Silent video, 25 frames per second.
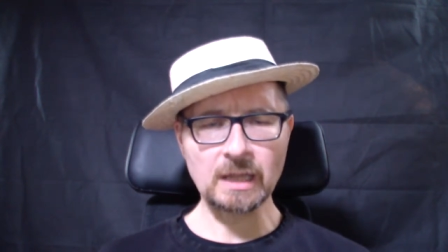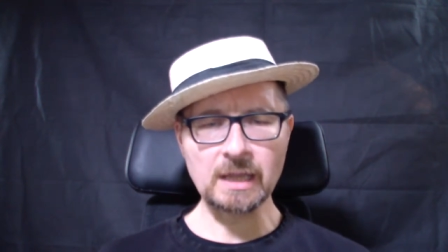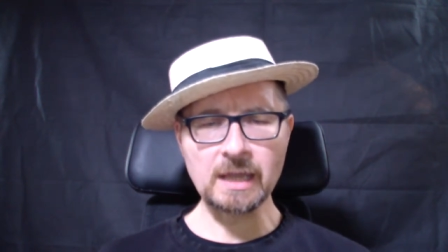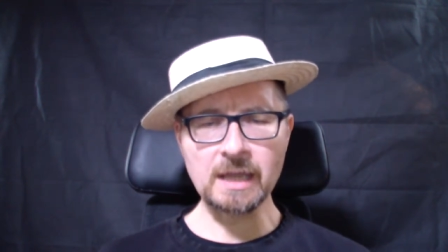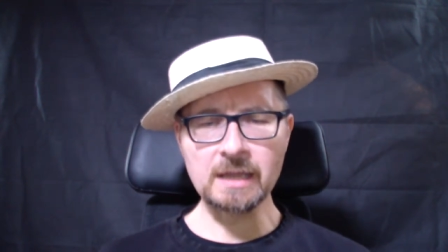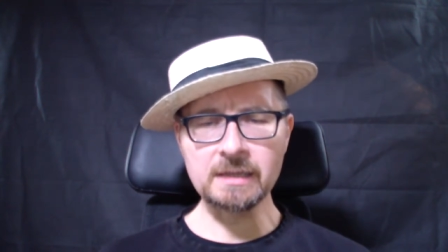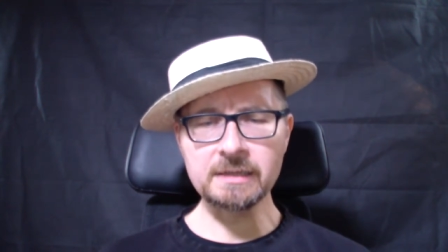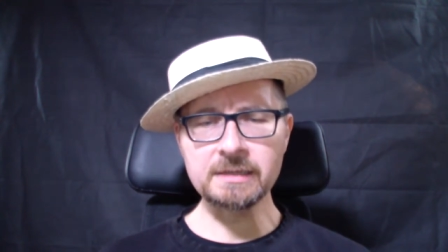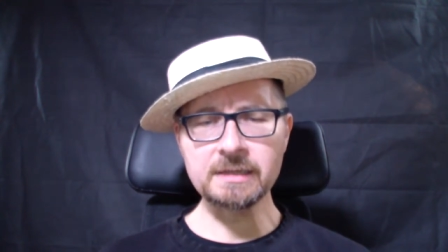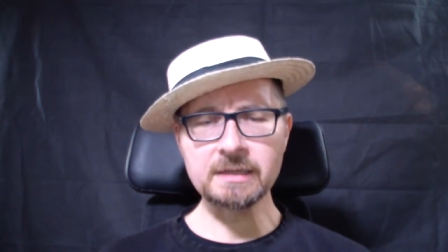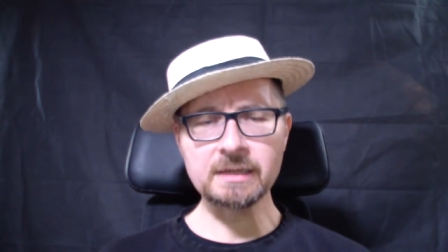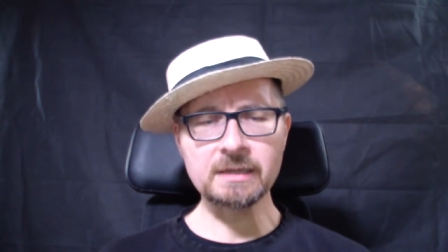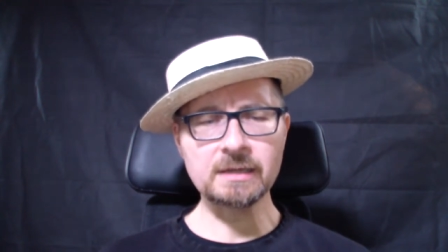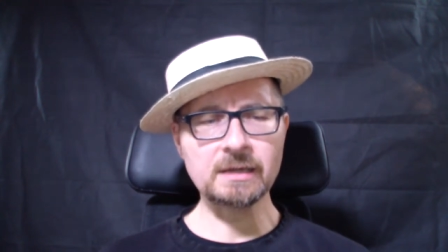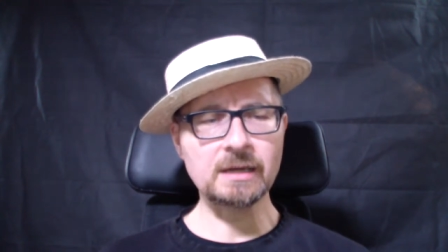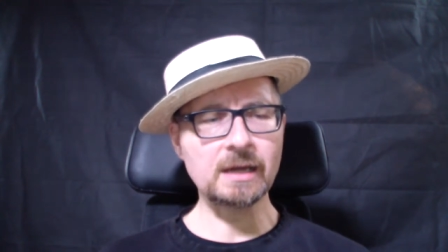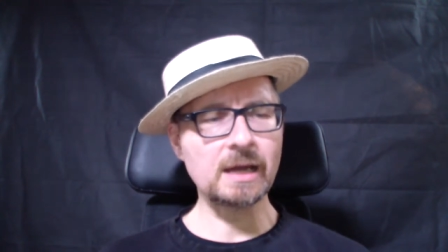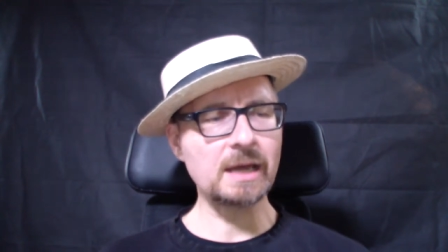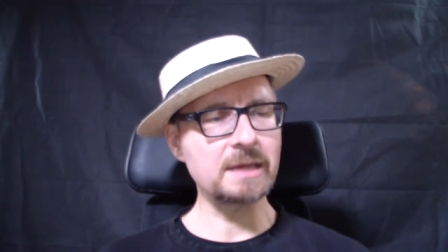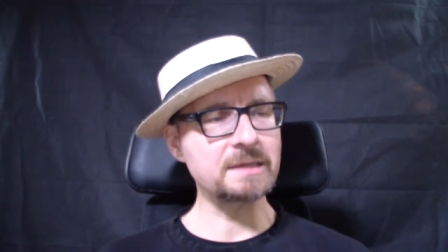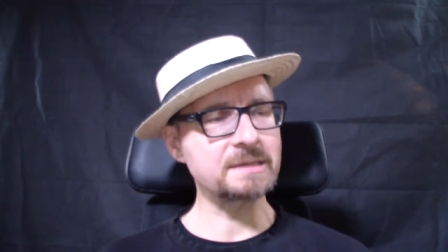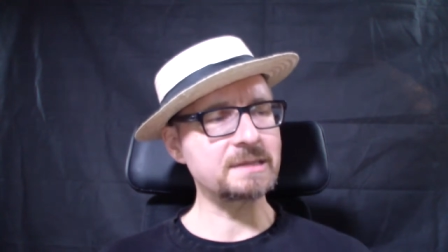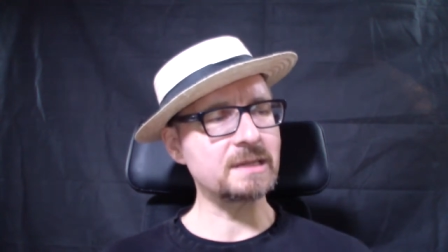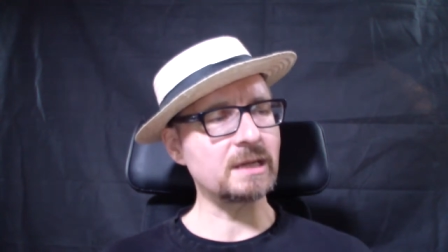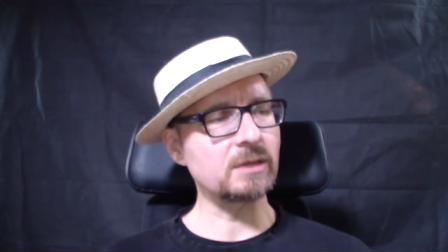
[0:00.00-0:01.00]
And
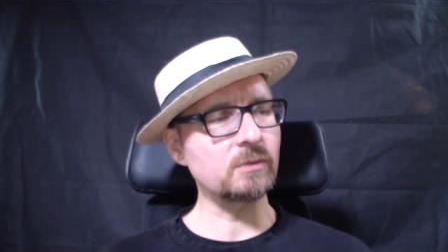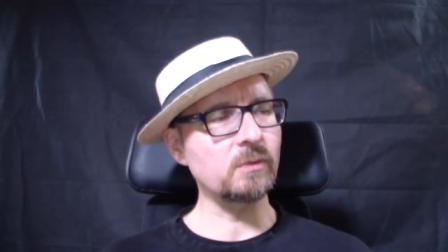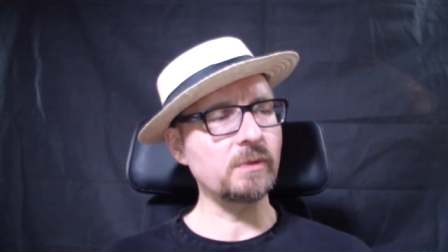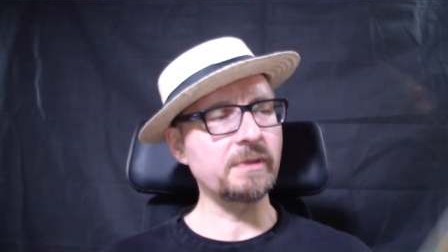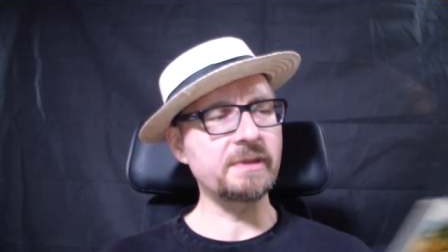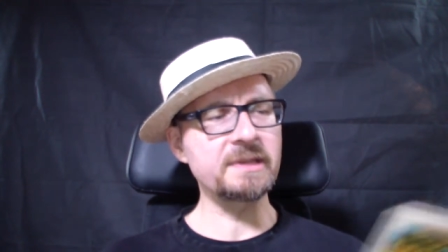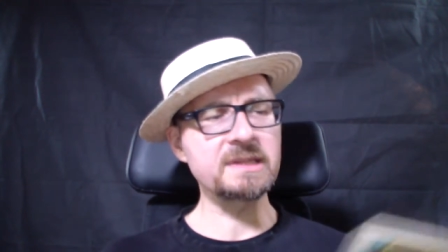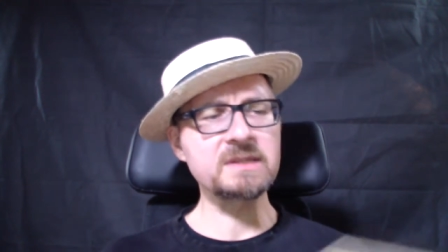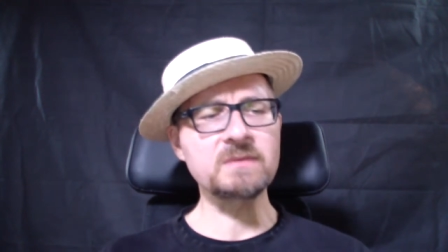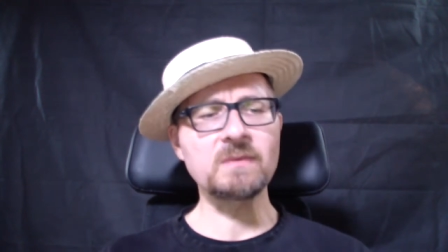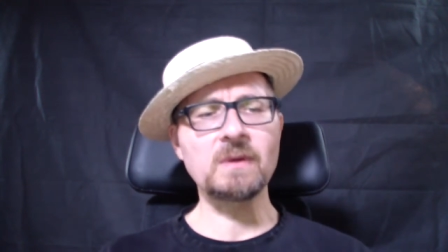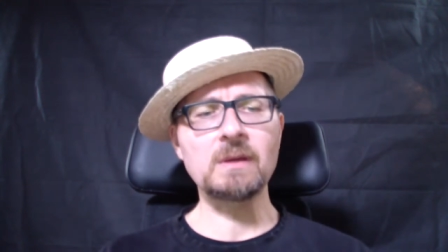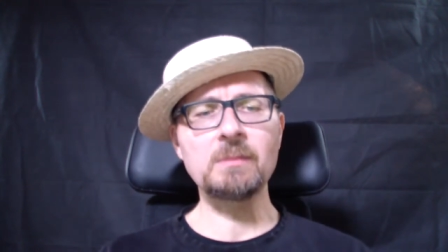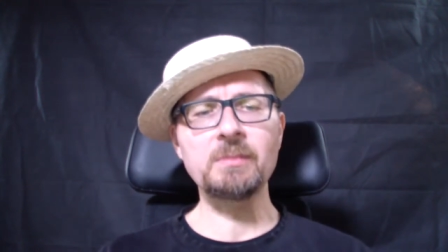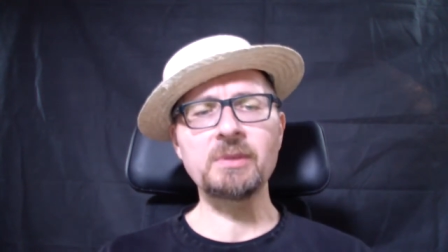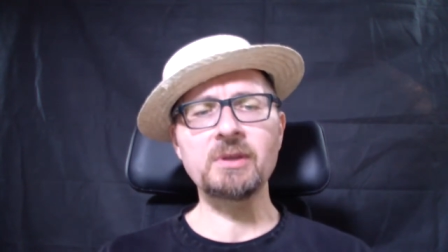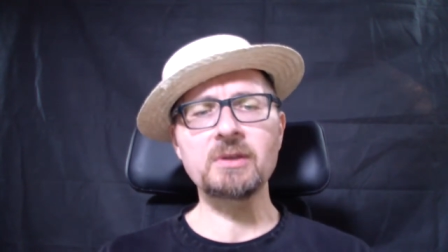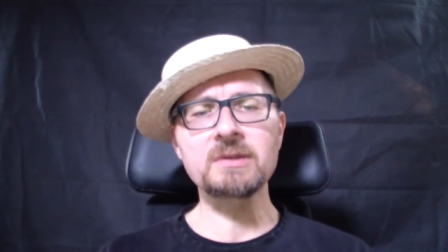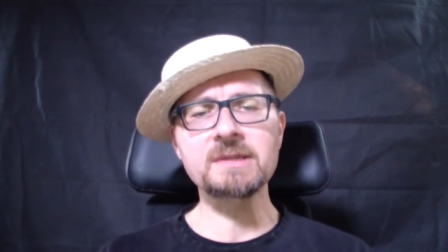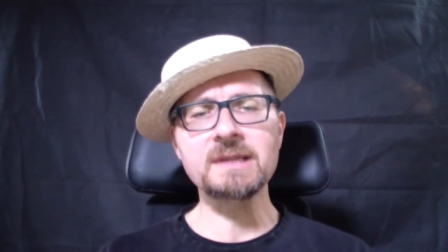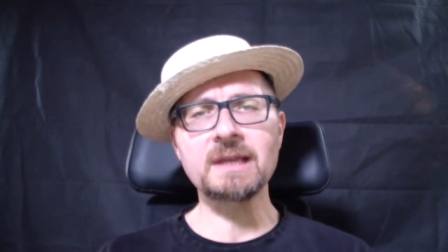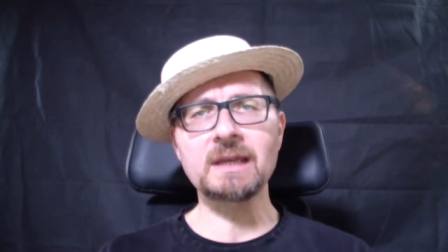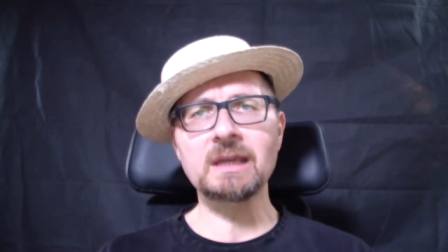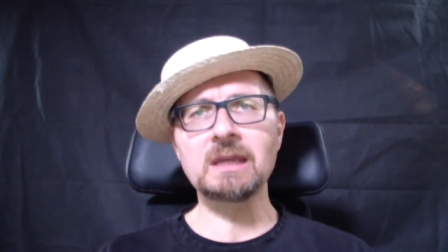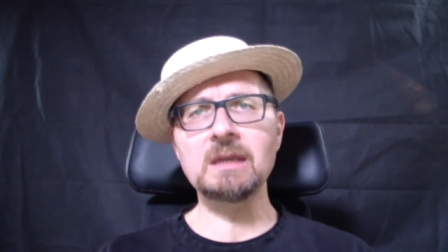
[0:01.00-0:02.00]
I start with this one
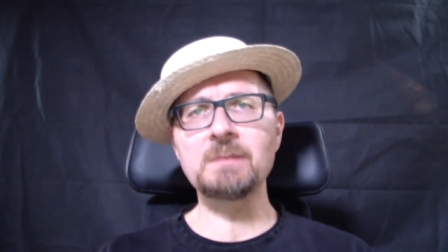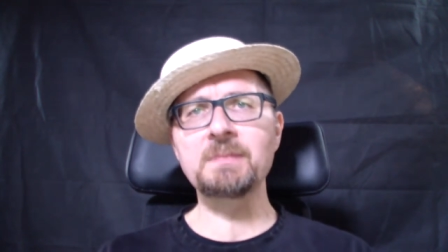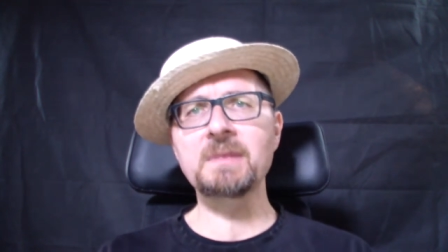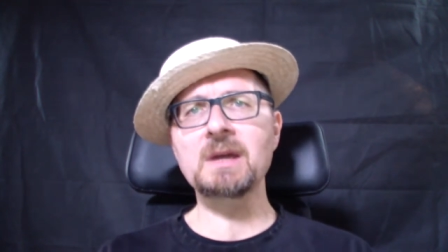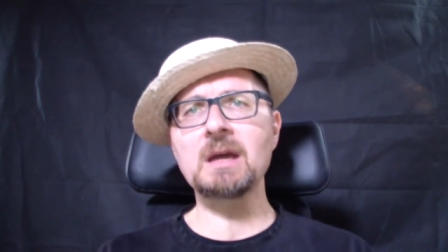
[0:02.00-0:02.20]
because I keep